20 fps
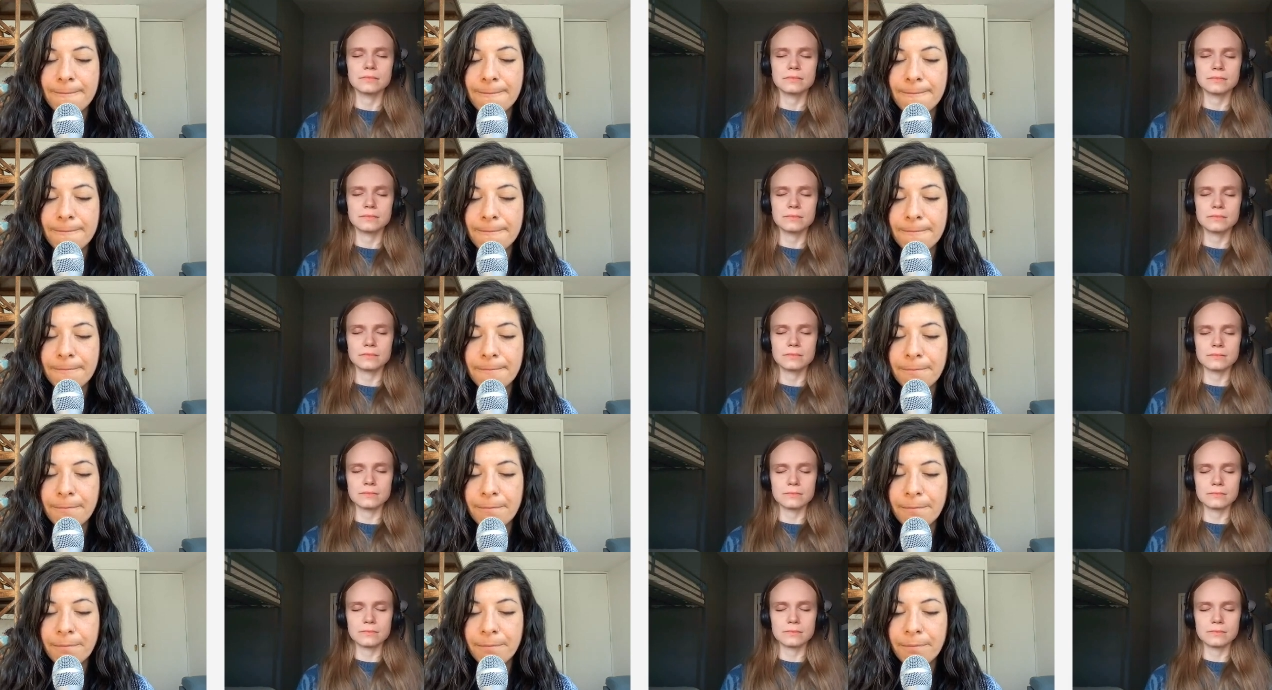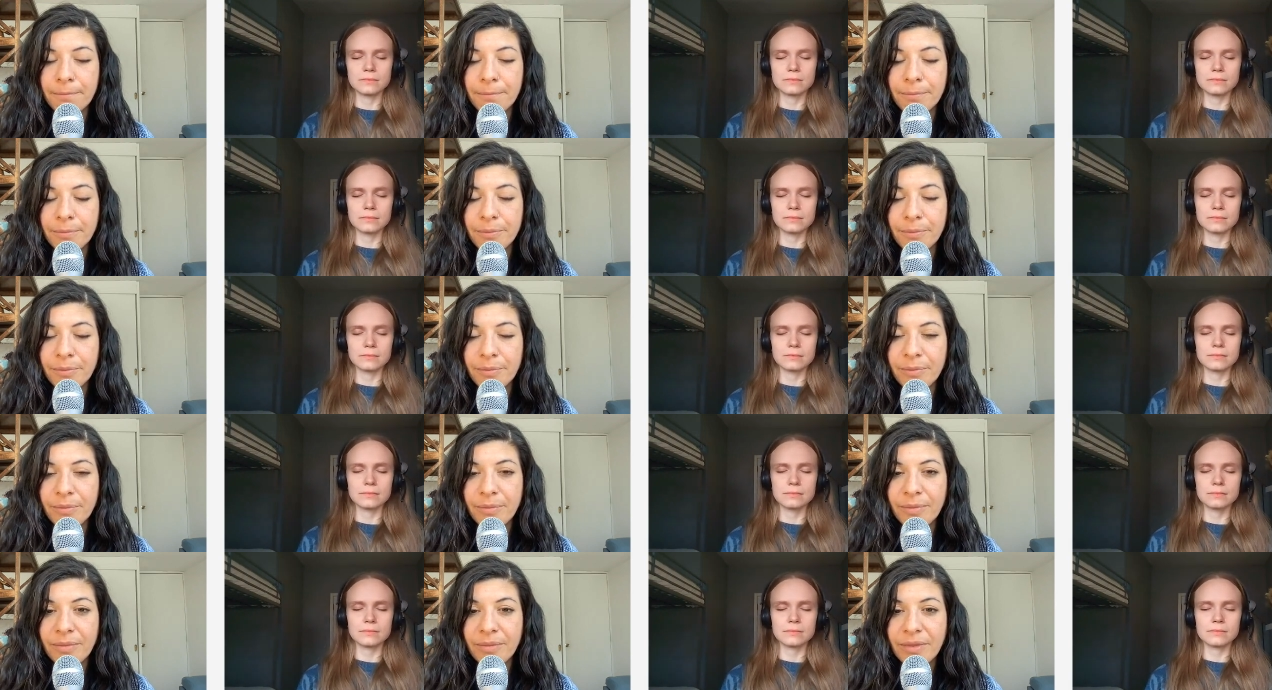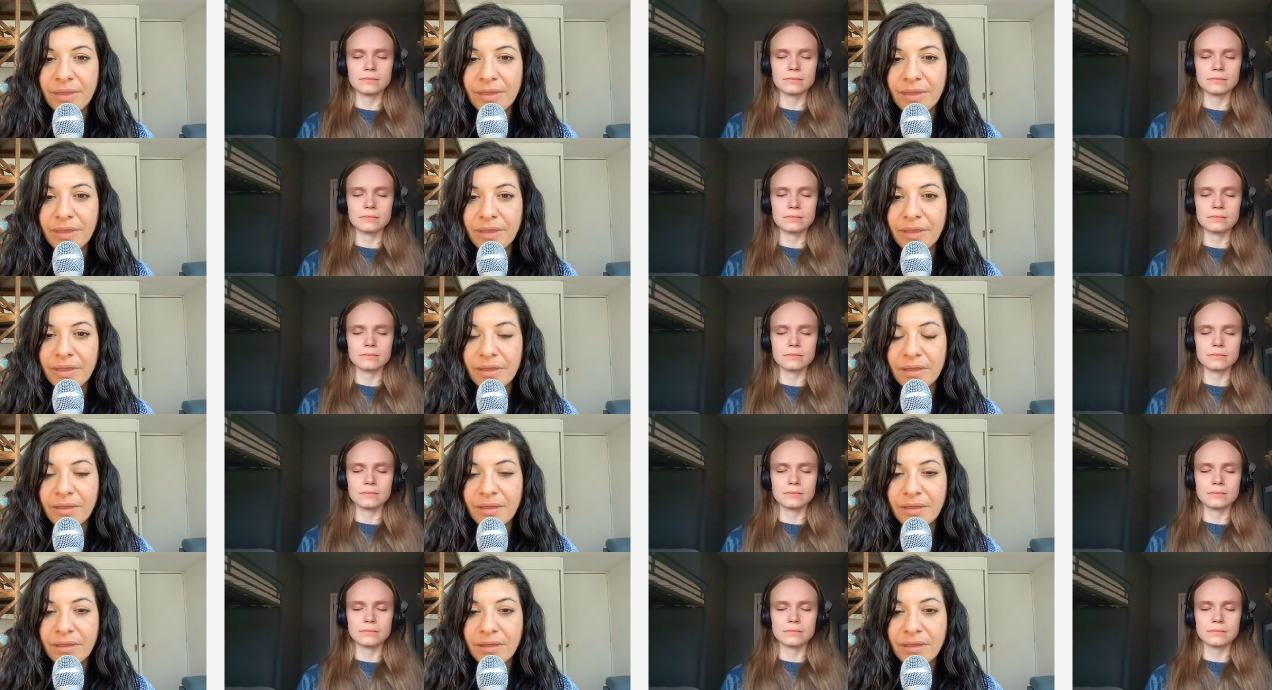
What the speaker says: (no one is talking)